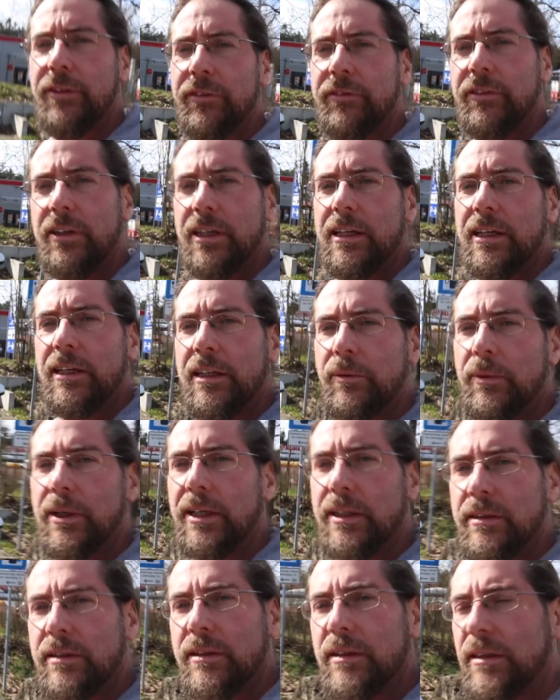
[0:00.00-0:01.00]
50
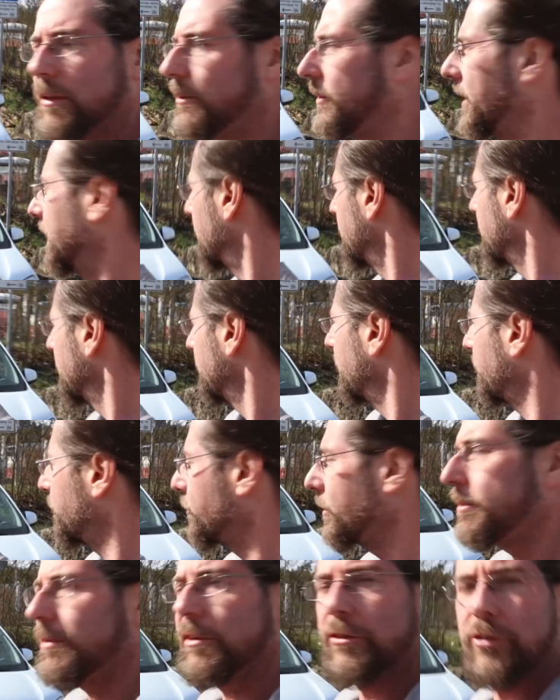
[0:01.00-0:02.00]
kilowatt, well, it's a
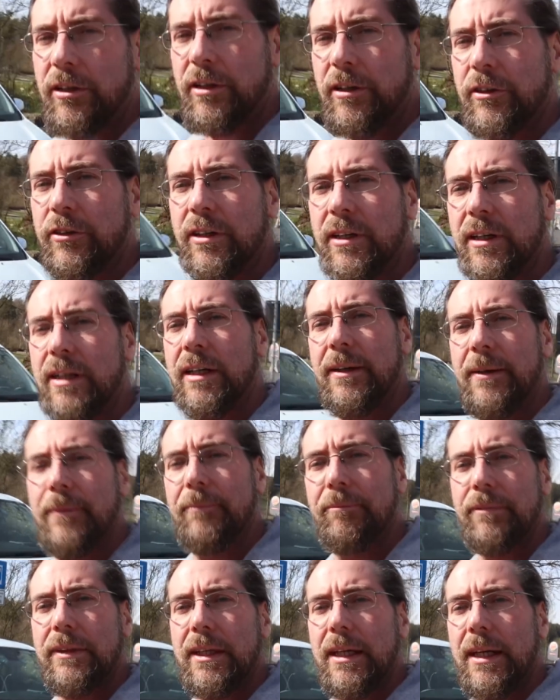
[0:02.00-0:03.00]
triple charger,
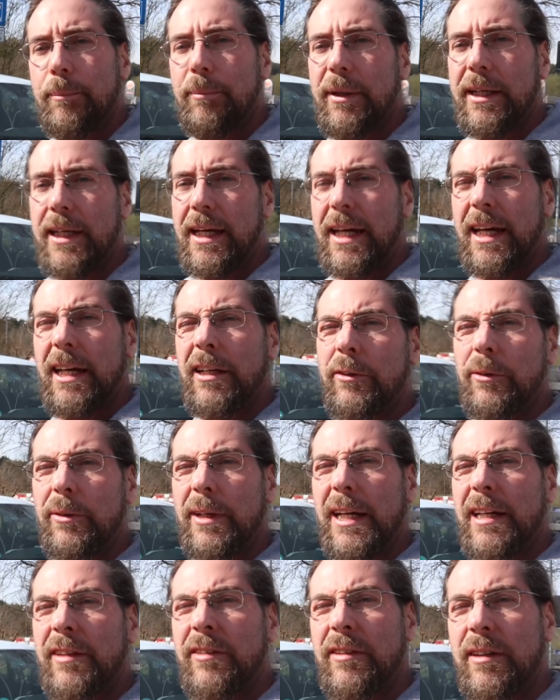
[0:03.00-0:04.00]
but it can do
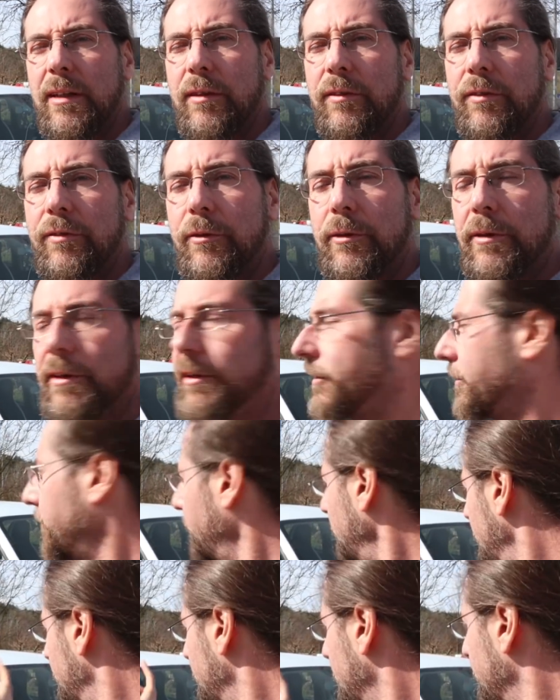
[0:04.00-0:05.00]
AC 43,